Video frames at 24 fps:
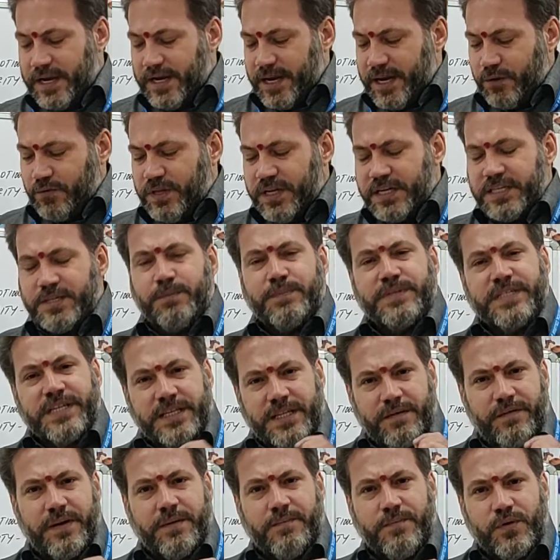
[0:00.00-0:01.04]
Now this
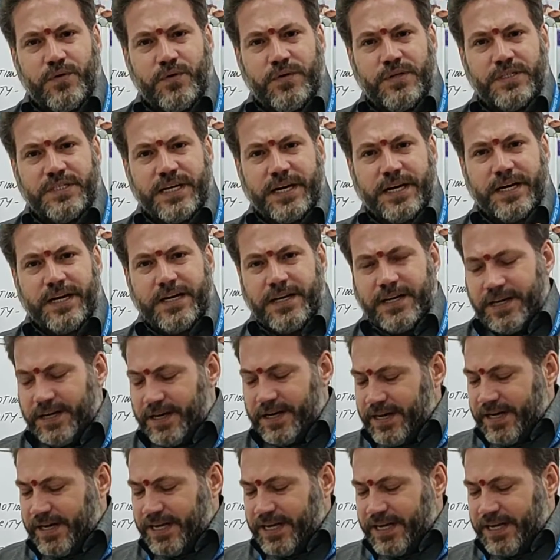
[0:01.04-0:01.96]
Prithvi Mudra